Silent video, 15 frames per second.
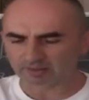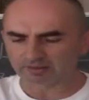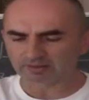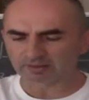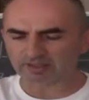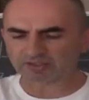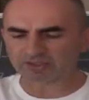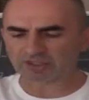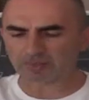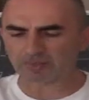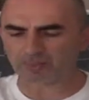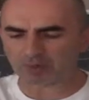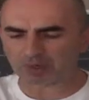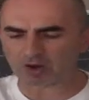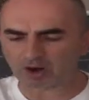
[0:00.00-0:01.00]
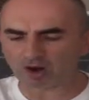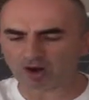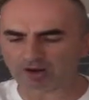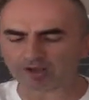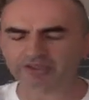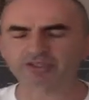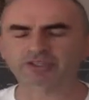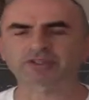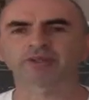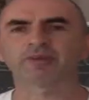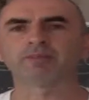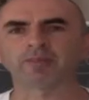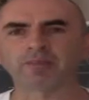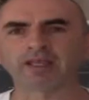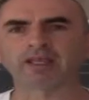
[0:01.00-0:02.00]
that surprise
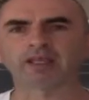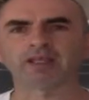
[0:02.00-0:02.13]
me.